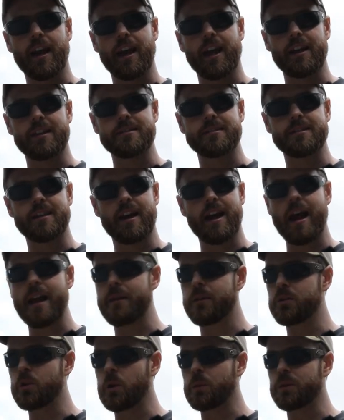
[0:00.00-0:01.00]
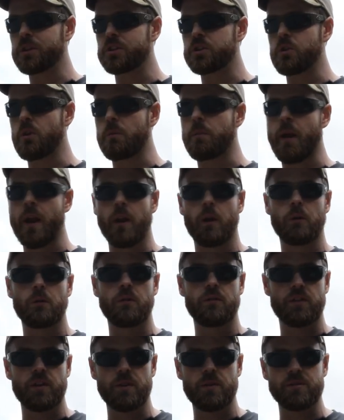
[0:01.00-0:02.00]
And uh, I don't normally do apparel
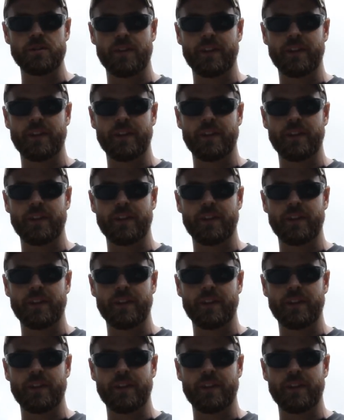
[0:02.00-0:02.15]
reviews,